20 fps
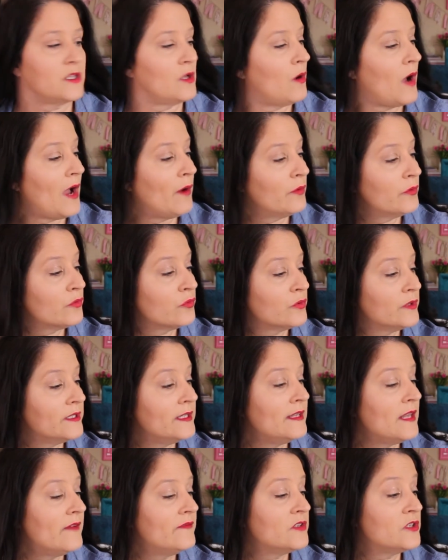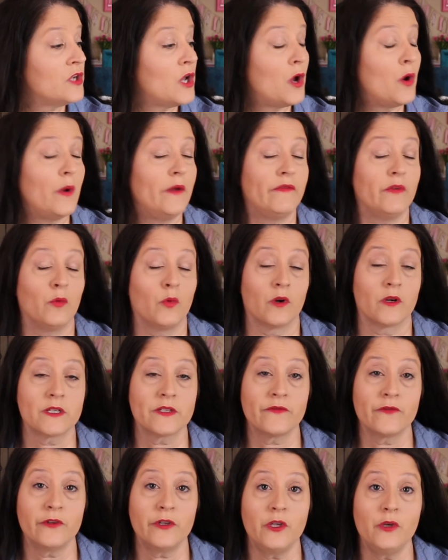So I would really love to know if it
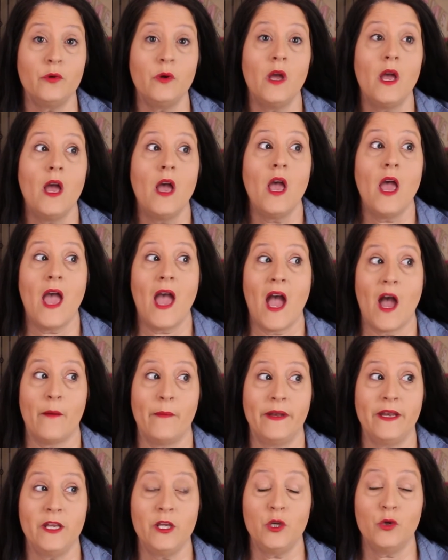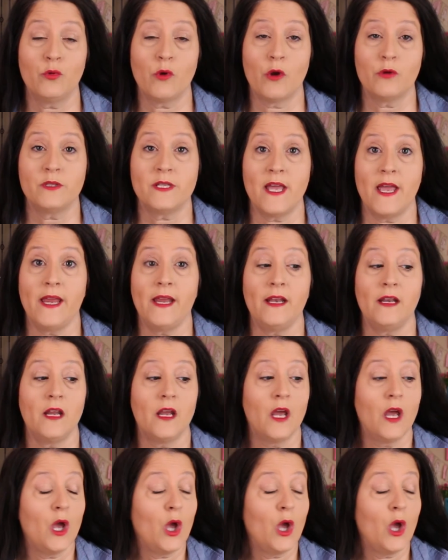works for you, how many you rotate.